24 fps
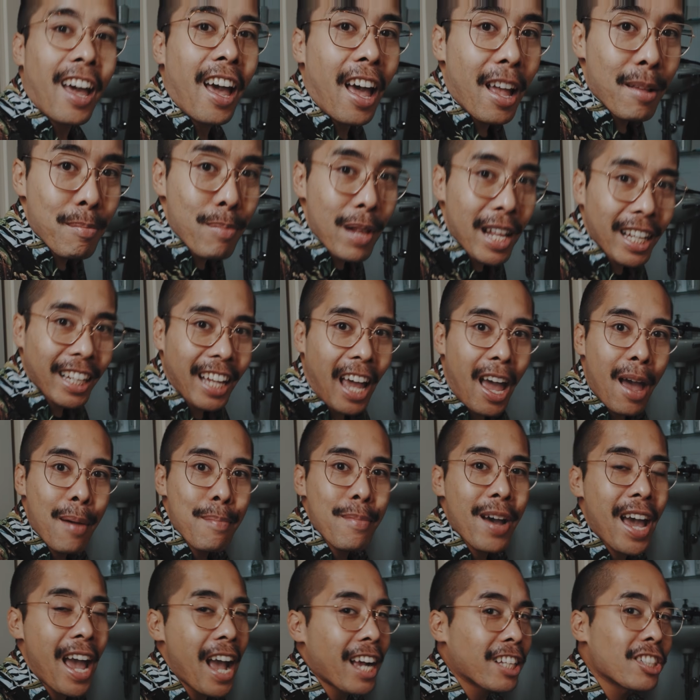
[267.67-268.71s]
And Black
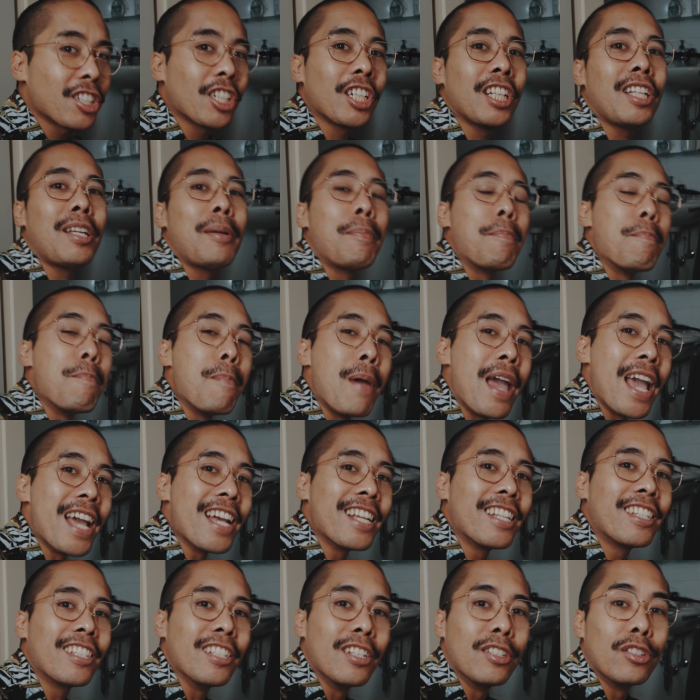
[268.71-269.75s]
Amber actually
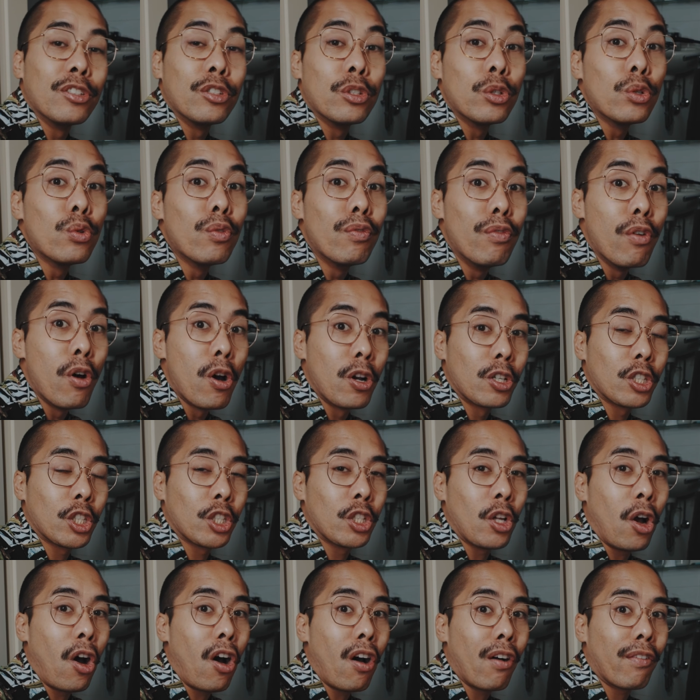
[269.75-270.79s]
made a new version
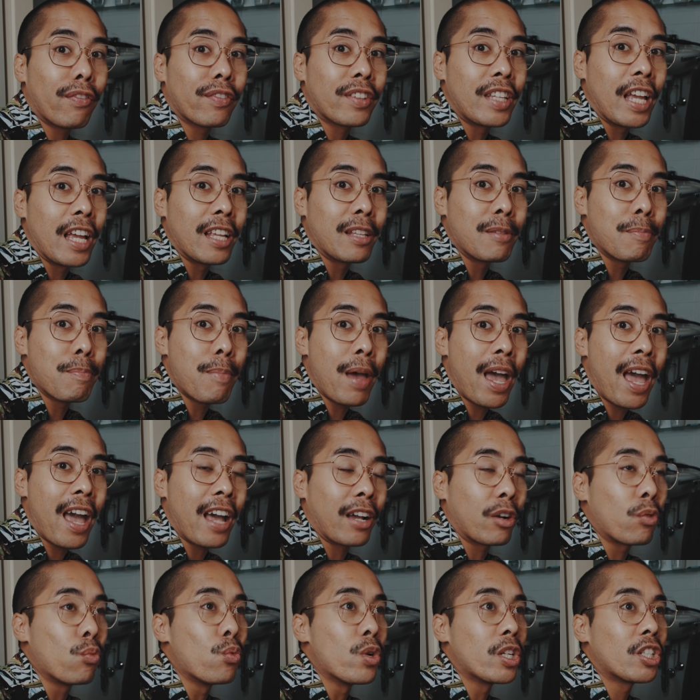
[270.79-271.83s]
of that
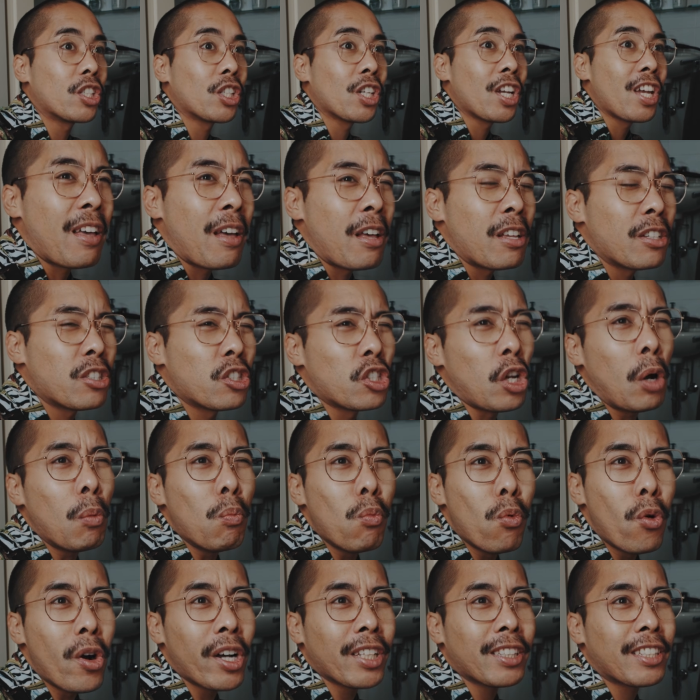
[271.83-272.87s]
bag, which
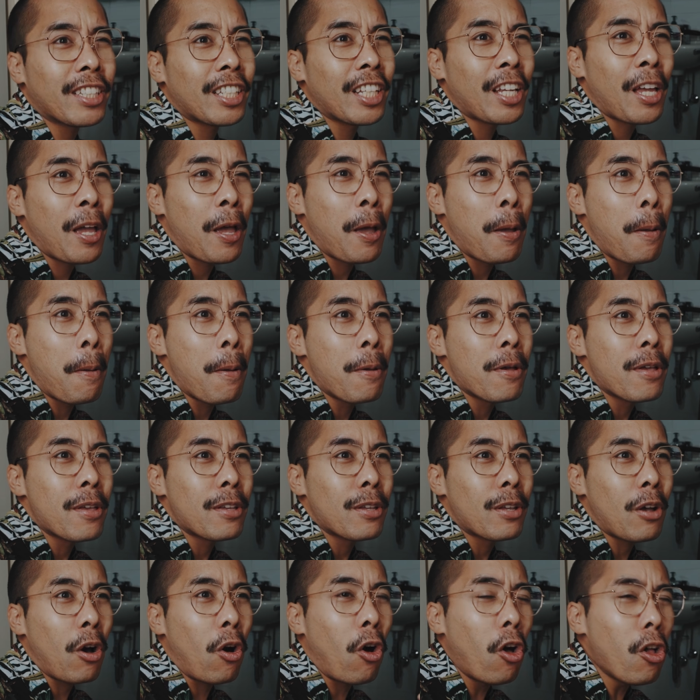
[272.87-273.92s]
somewhat
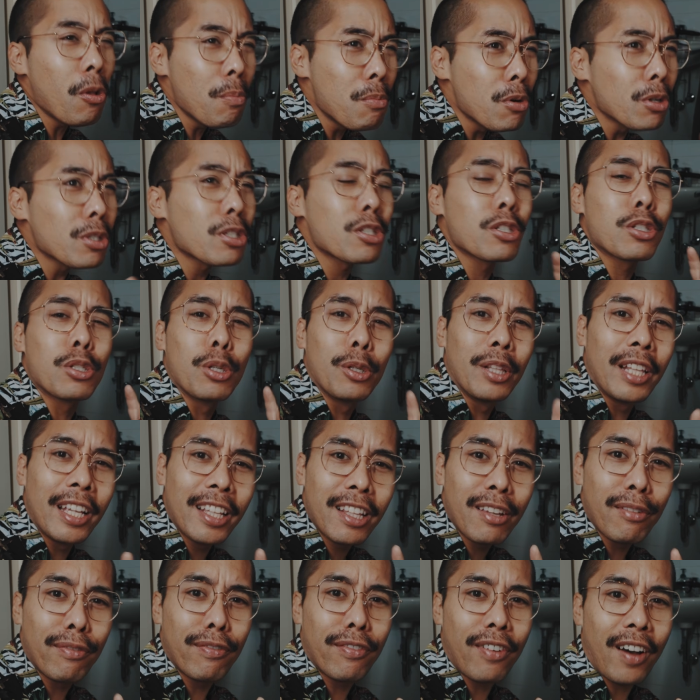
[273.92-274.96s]
almost
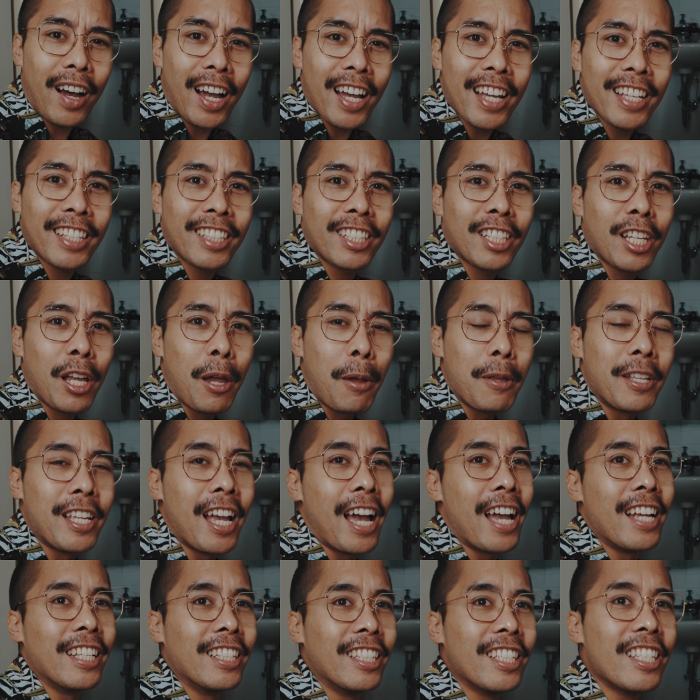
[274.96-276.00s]
solidified the
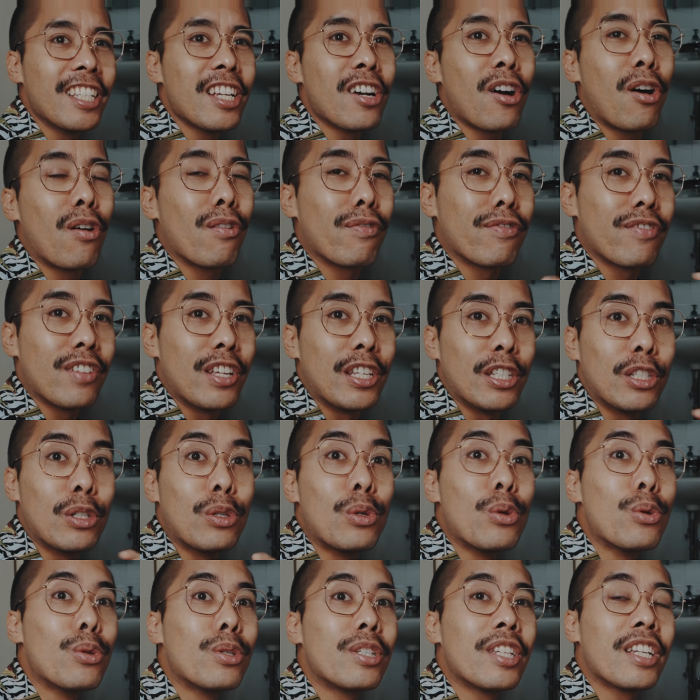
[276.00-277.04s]
idea of
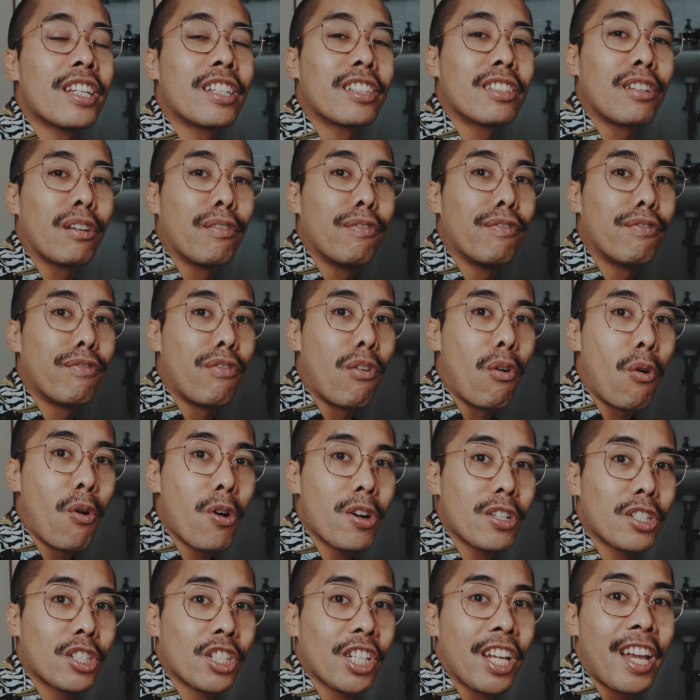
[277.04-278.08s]
using the
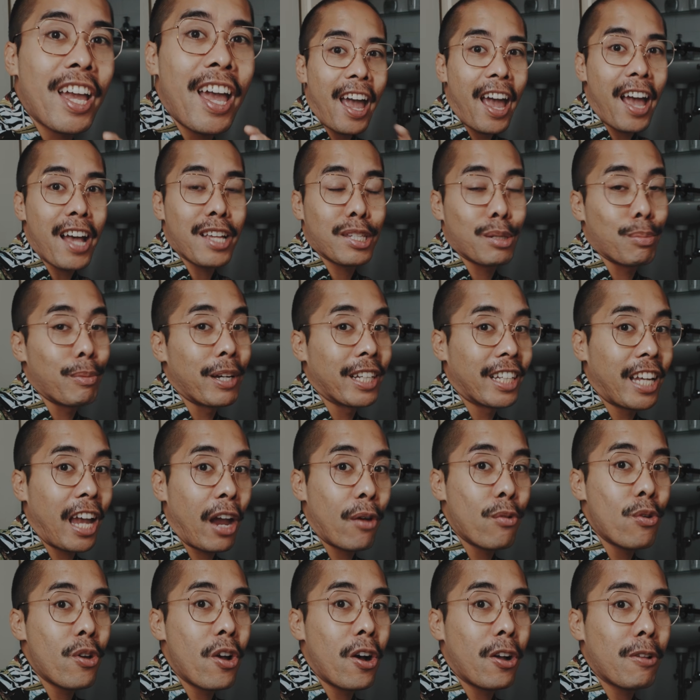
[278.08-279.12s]
Forge as my
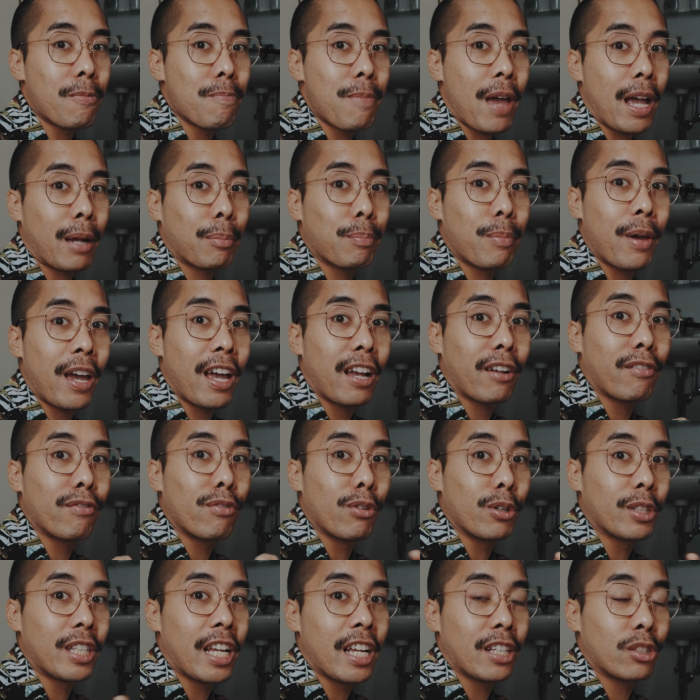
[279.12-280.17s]
carry-on backpack
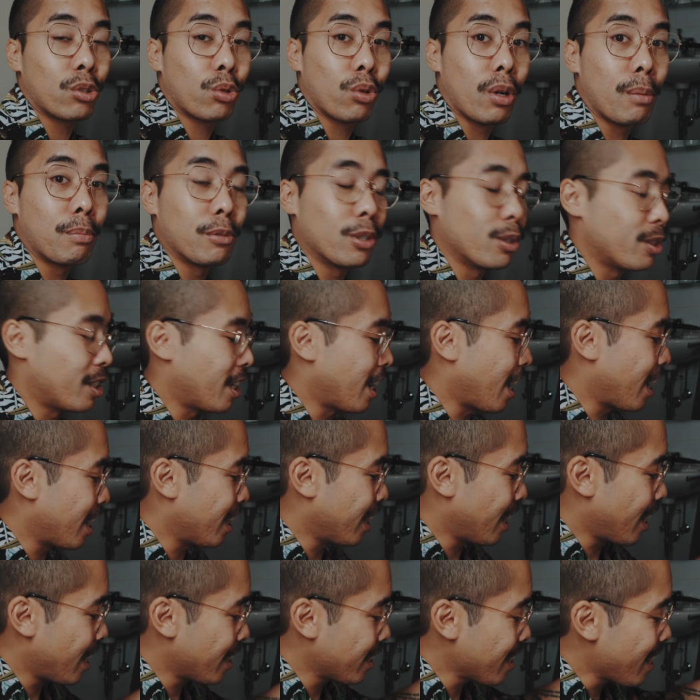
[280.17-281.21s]
for that trip to
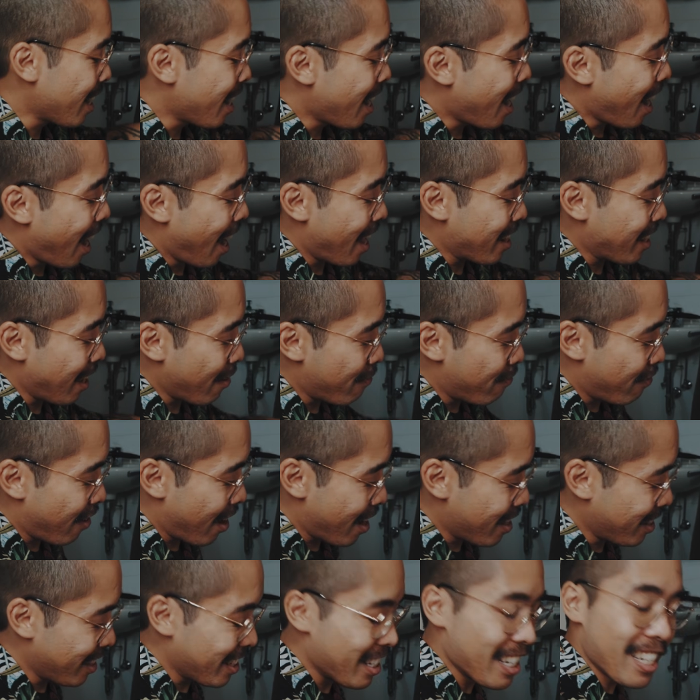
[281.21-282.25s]
Thailand. And I
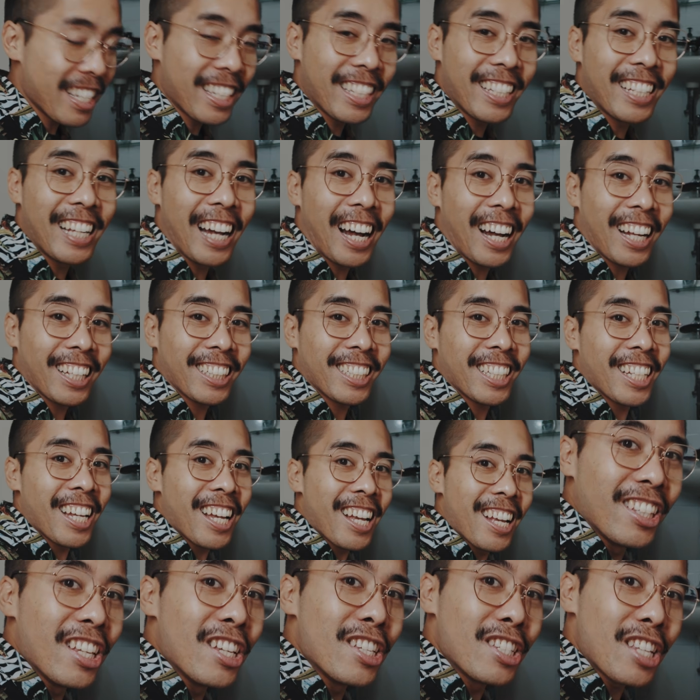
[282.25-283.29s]
finally got
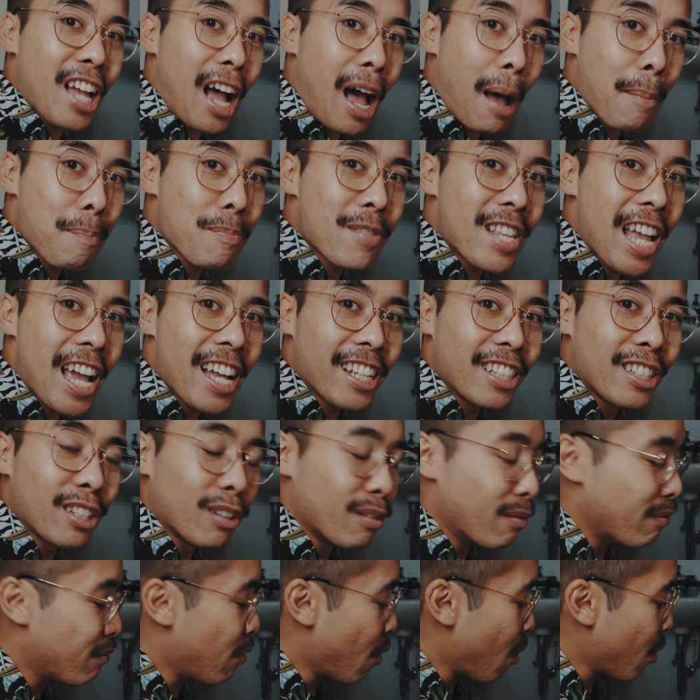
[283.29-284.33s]
this updated
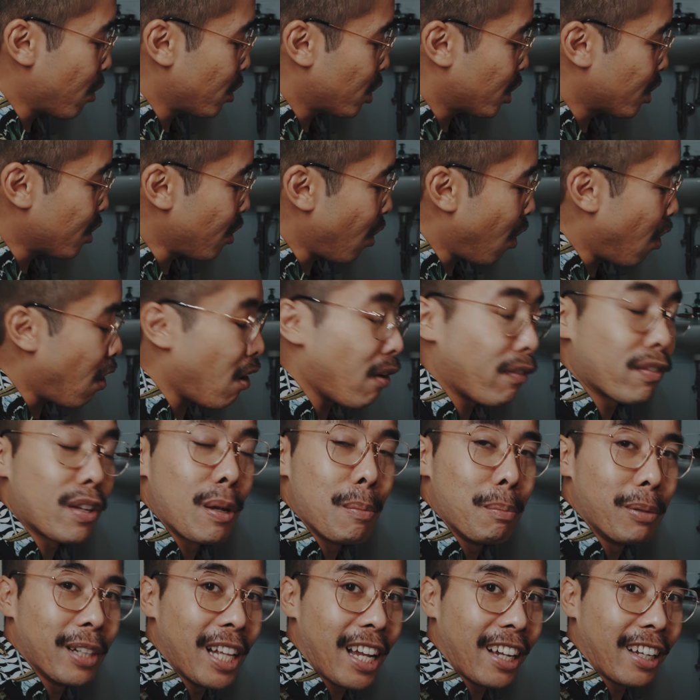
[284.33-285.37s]
version of the
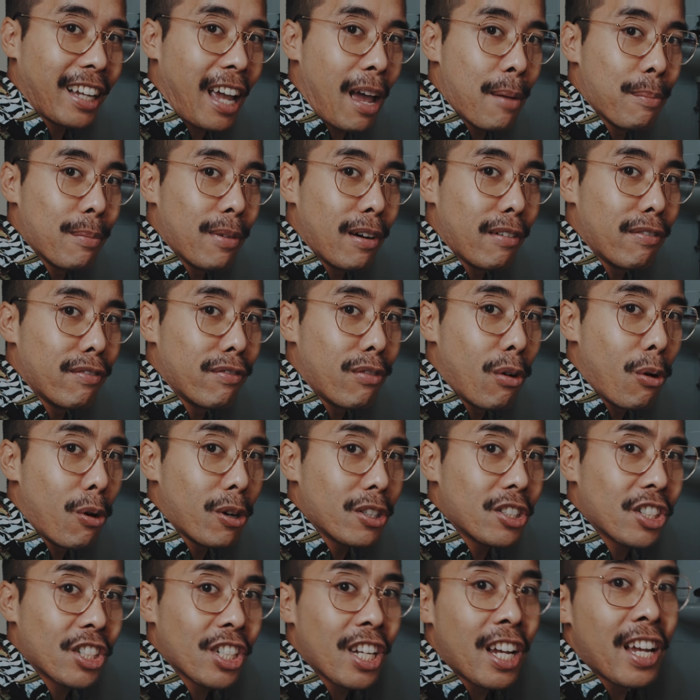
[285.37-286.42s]
Black Amber
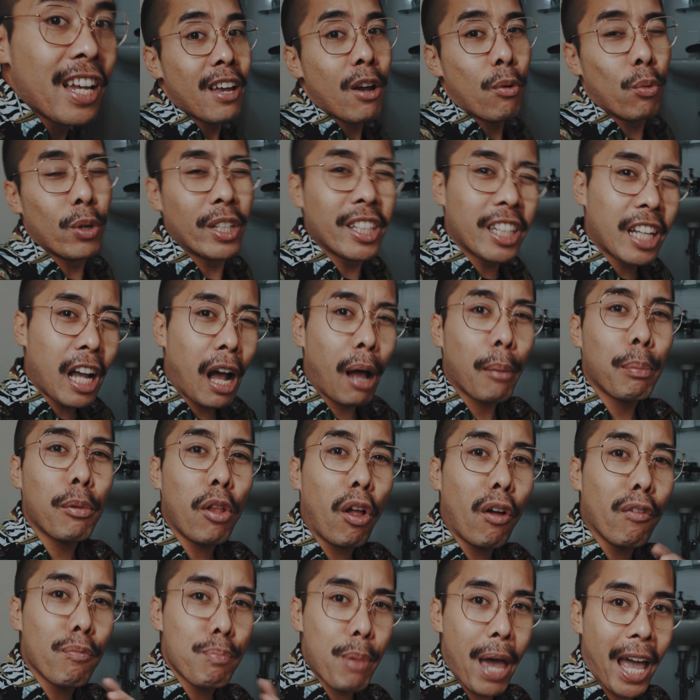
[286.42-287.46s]
Forge with a
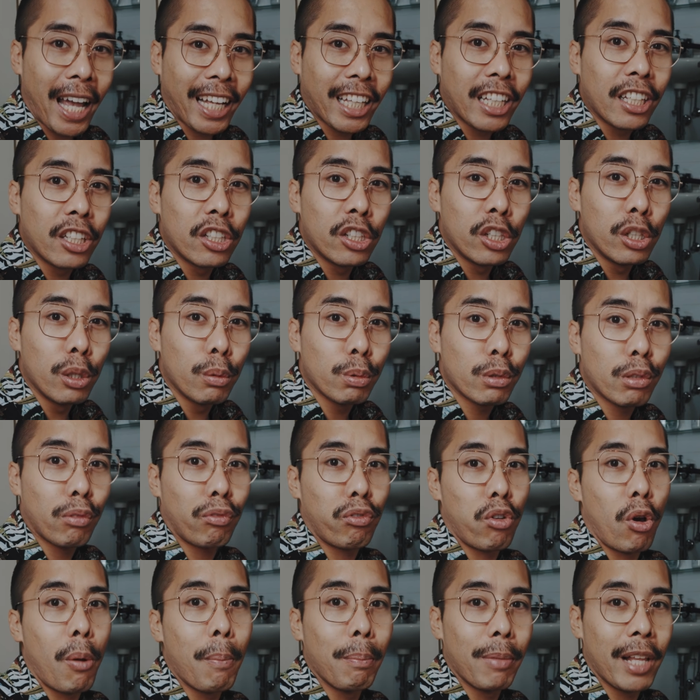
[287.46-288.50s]
couple of packing cubes
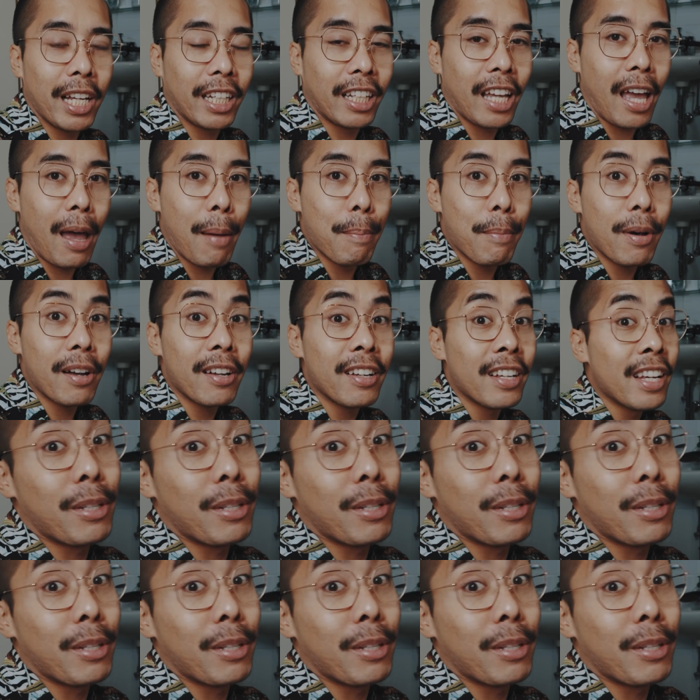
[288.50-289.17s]
from Black Amber.